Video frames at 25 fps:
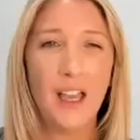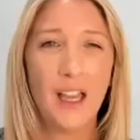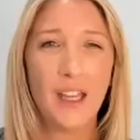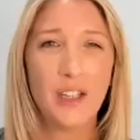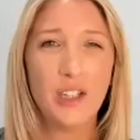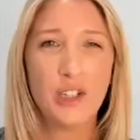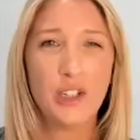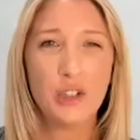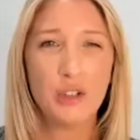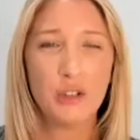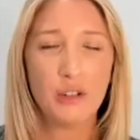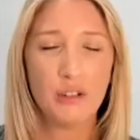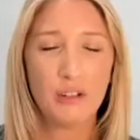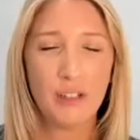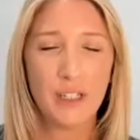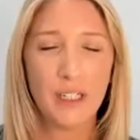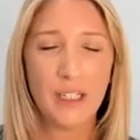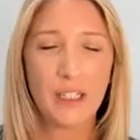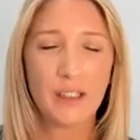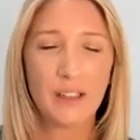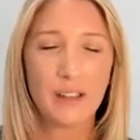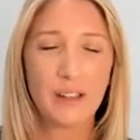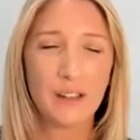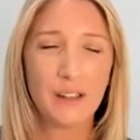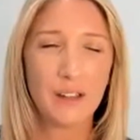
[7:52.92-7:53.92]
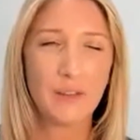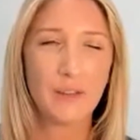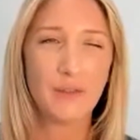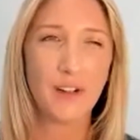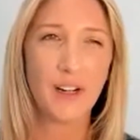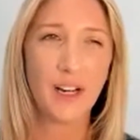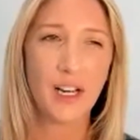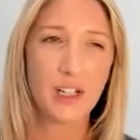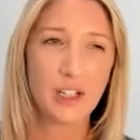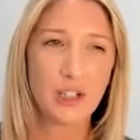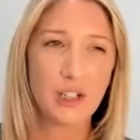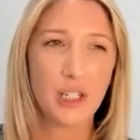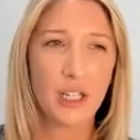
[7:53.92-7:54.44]
And during the
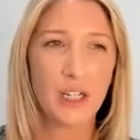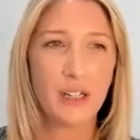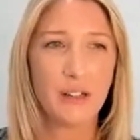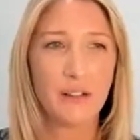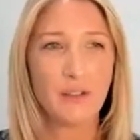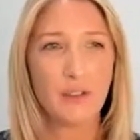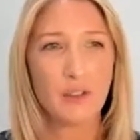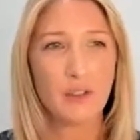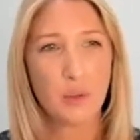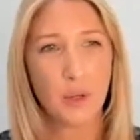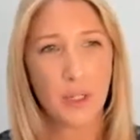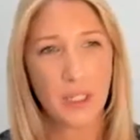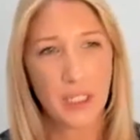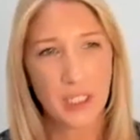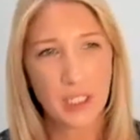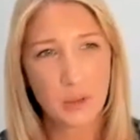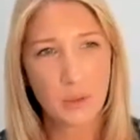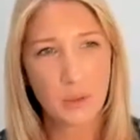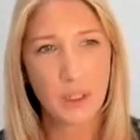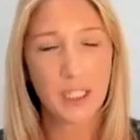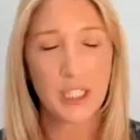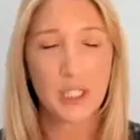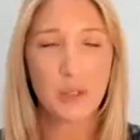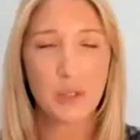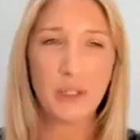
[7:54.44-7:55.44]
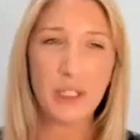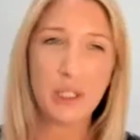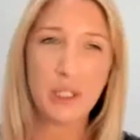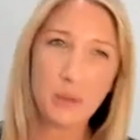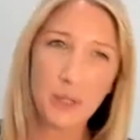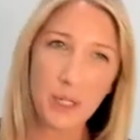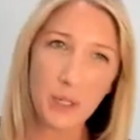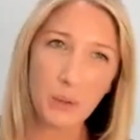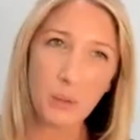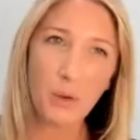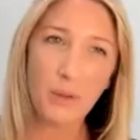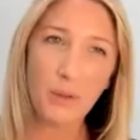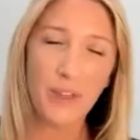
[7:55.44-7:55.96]
financial year of 2020,
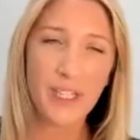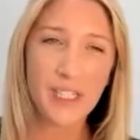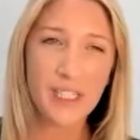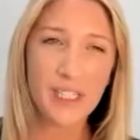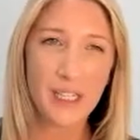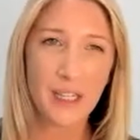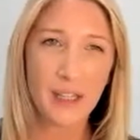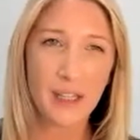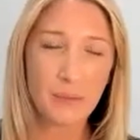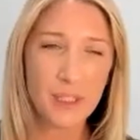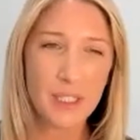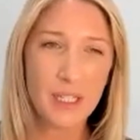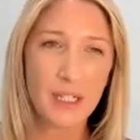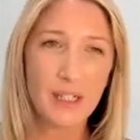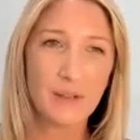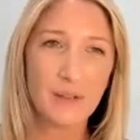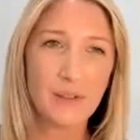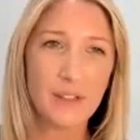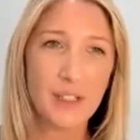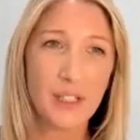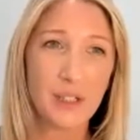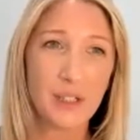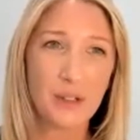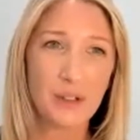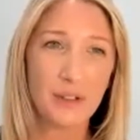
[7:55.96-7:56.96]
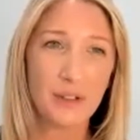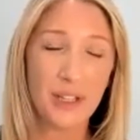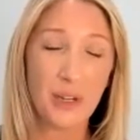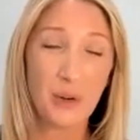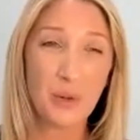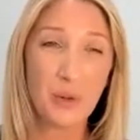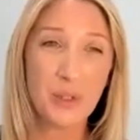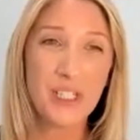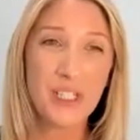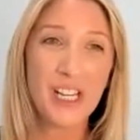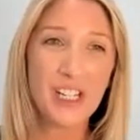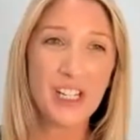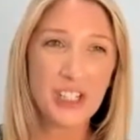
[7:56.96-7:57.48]
2021, they set themselves the
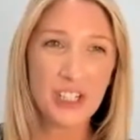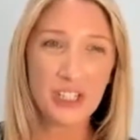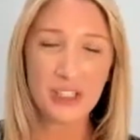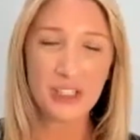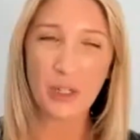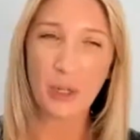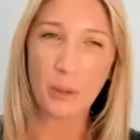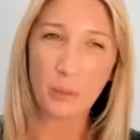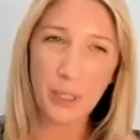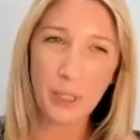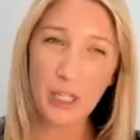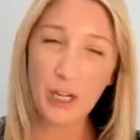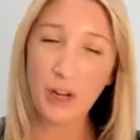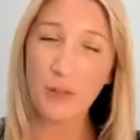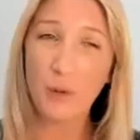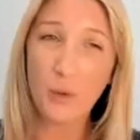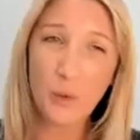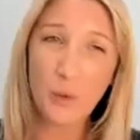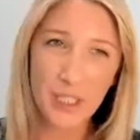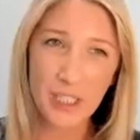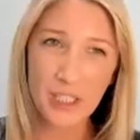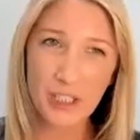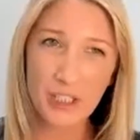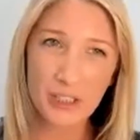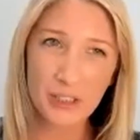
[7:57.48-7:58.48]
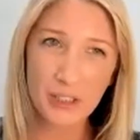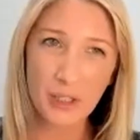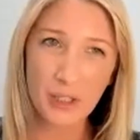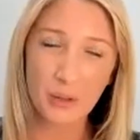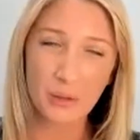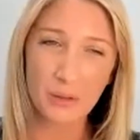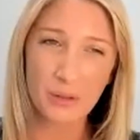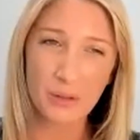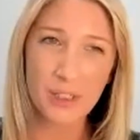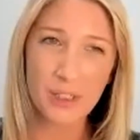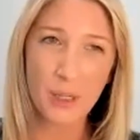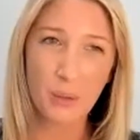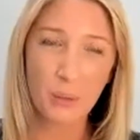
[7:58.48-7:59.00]
audacious goal. We love audacious
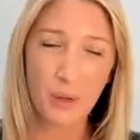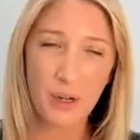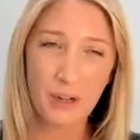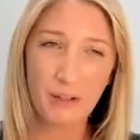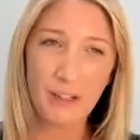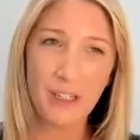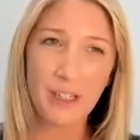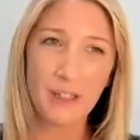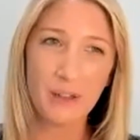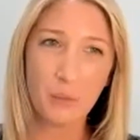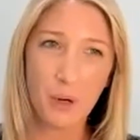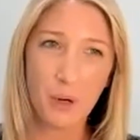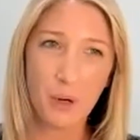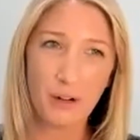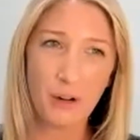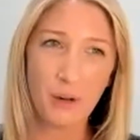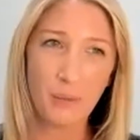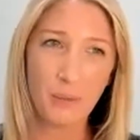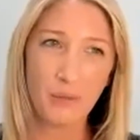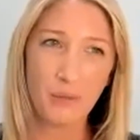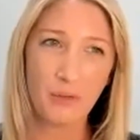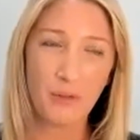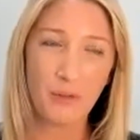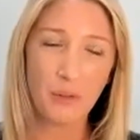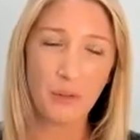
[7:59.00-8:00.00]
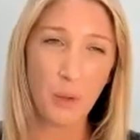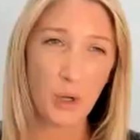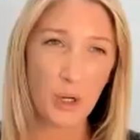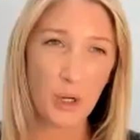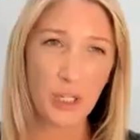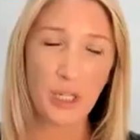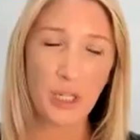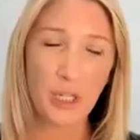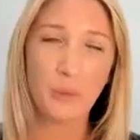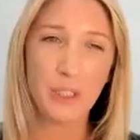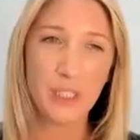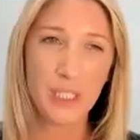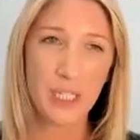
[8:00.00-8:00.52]
goals. So we're up for
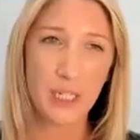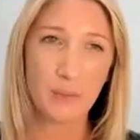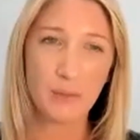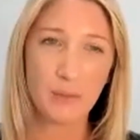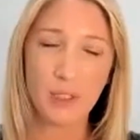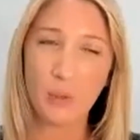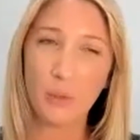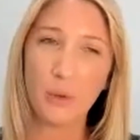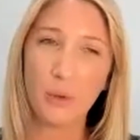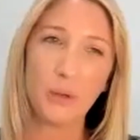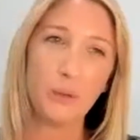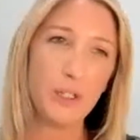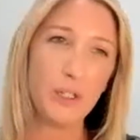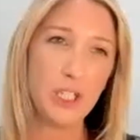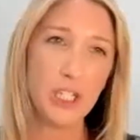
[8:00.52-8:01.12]
working with teams that want to